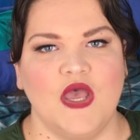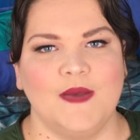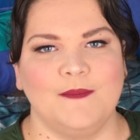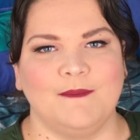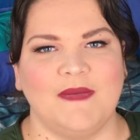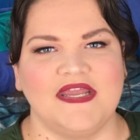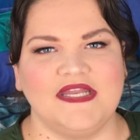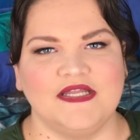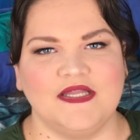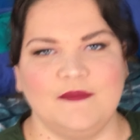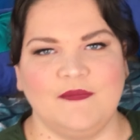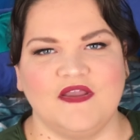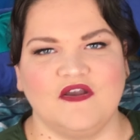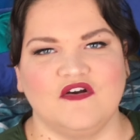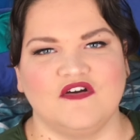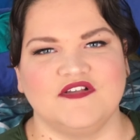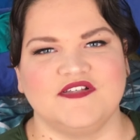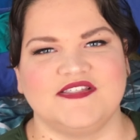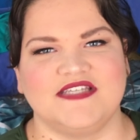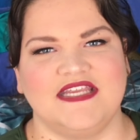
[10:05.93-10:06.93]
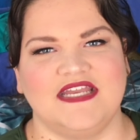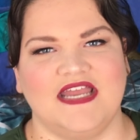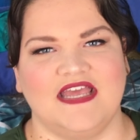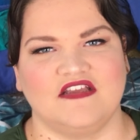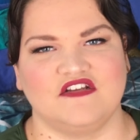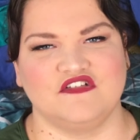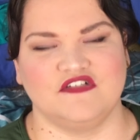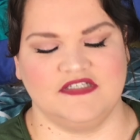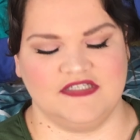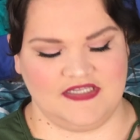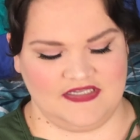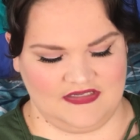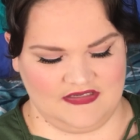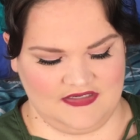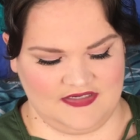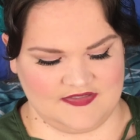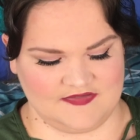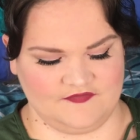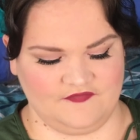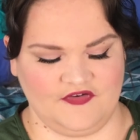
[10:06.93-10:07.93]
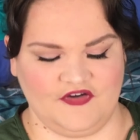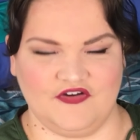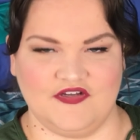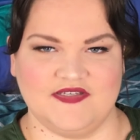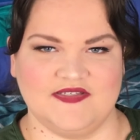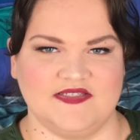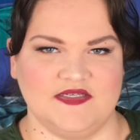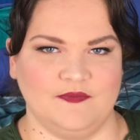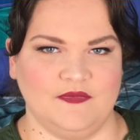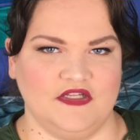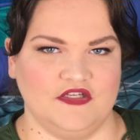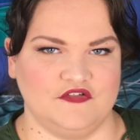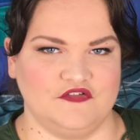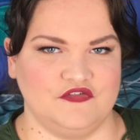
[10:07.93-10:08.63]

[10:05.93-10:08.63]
mainly because it actually is very similar